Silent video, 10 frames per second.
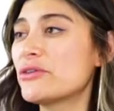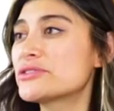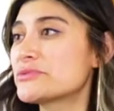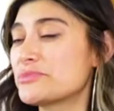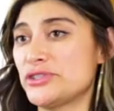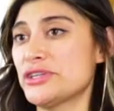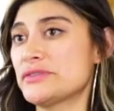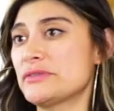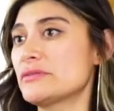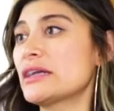know, just
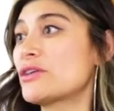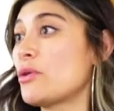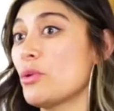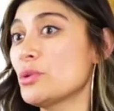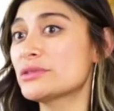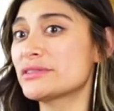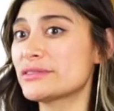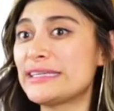a cold